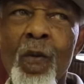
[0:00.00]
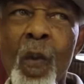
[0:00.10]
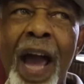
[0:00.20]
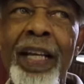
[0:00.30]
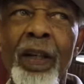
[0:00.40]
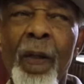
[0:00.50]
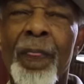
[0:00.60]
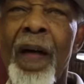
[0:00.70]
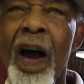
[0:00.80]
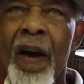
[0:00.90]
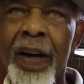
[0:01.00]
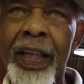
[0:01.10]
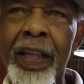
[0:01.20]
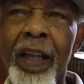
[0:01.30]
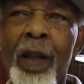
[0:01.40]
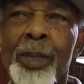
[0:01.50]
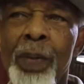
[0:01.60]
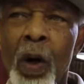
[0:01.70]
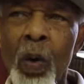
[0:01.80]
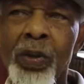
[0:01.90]
white authority
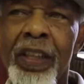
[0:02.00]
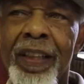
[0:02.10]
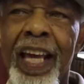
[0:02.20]
imposing